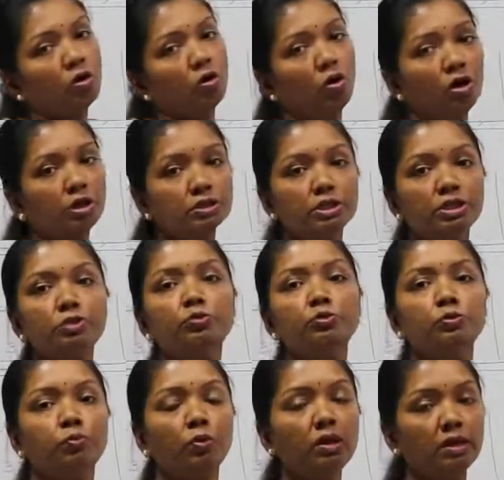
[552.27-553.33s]
or the
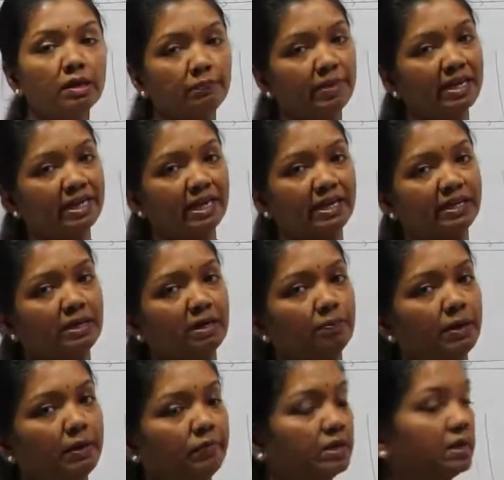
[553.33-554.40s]
useful mechanical
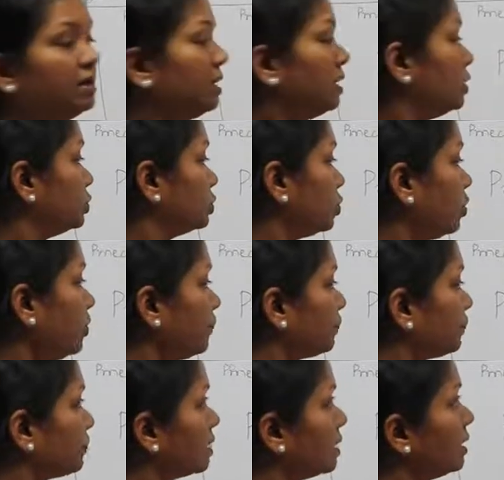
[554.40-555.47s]
power.
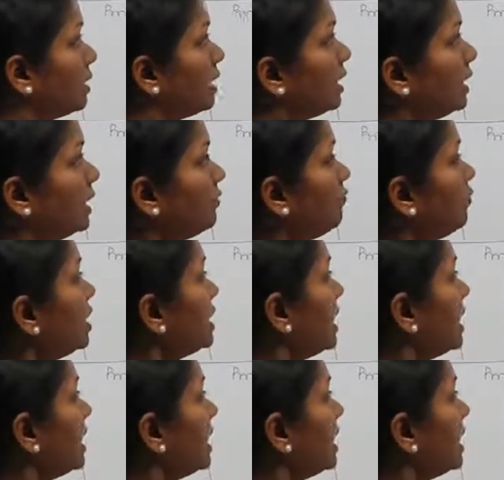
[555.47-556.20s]
So if we